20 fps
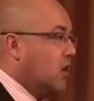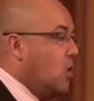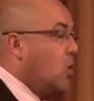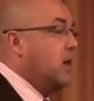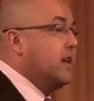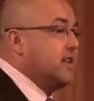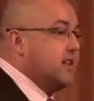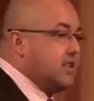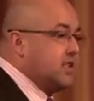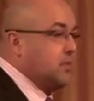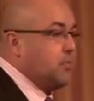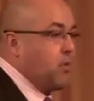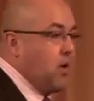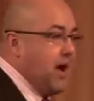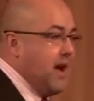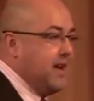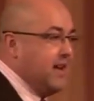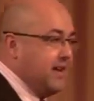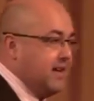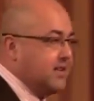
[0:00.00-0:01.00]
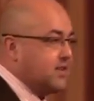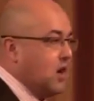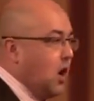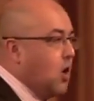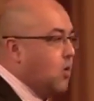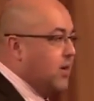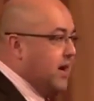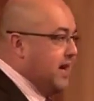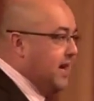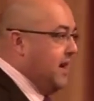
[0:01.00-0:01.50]
going to spread and is
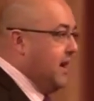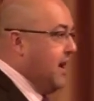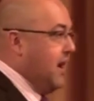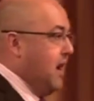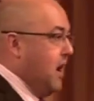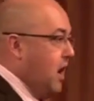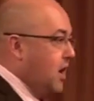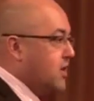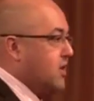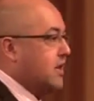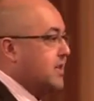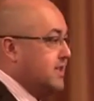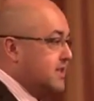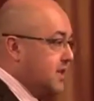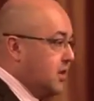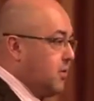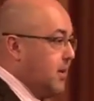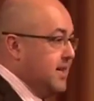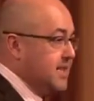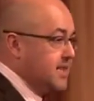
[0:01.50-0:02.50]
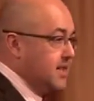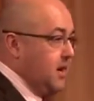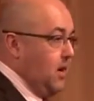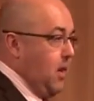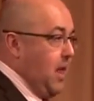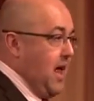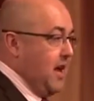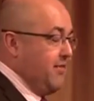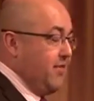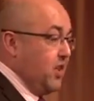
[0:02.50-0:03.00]
already under consideration in a
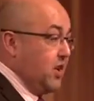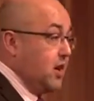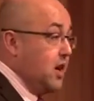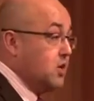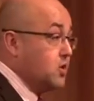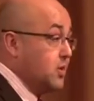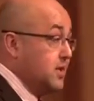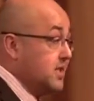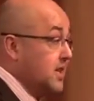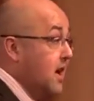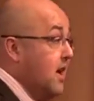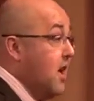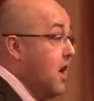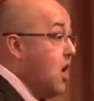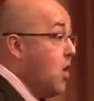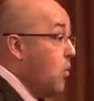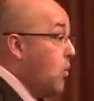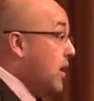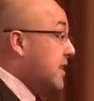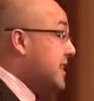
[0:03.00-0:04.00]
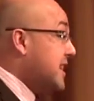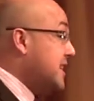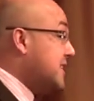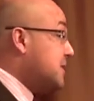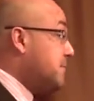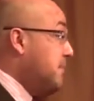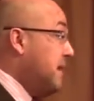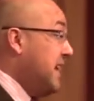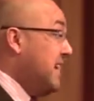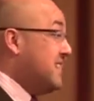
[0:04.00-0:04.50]
lot of other countries. What
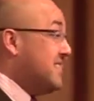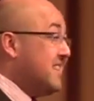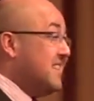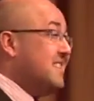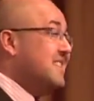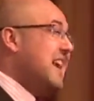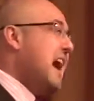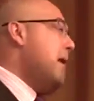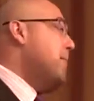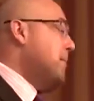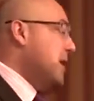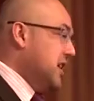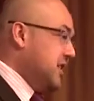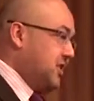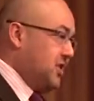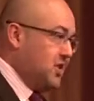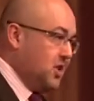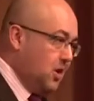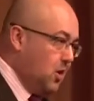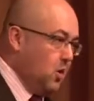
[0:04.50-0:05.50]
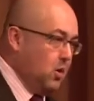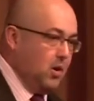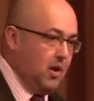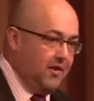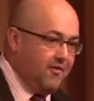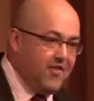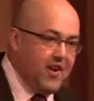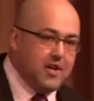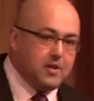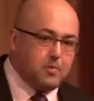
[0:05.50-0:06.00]
this means is not much to Google
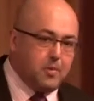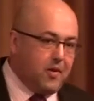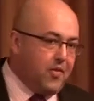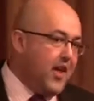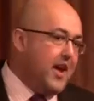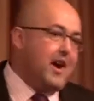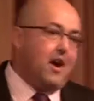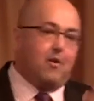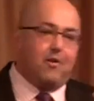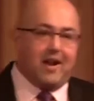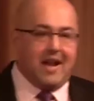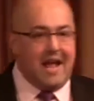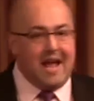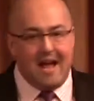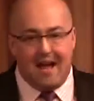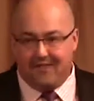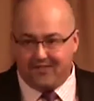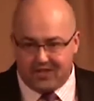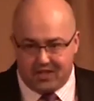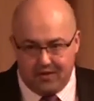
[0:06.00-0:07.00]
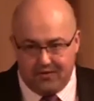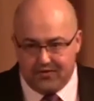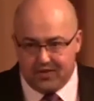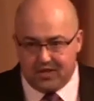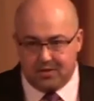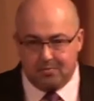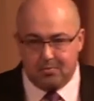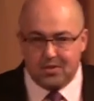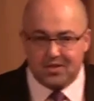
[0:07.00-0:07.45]
and Facebook. They already have servers in